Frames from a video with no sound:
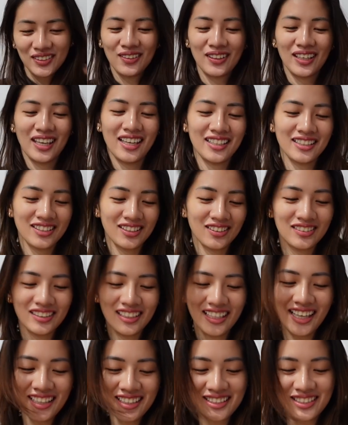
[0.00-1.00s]
Okay, so
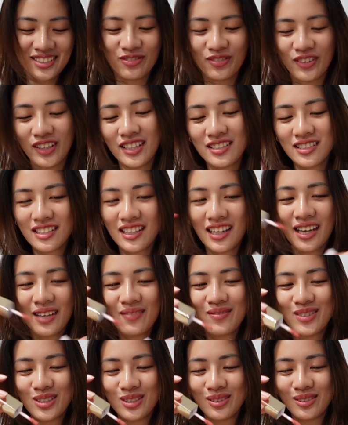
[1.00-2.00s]
let's
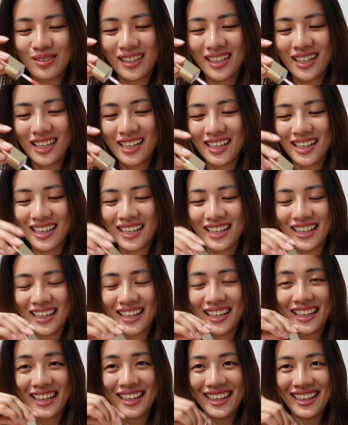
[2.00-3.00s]
FaceTime
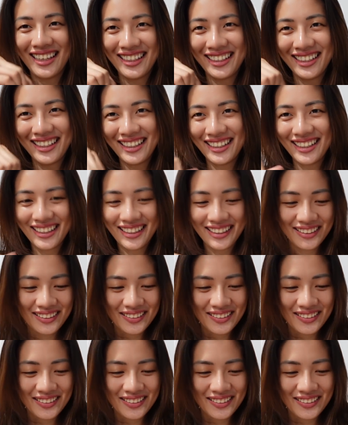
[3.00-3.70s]
Dwight.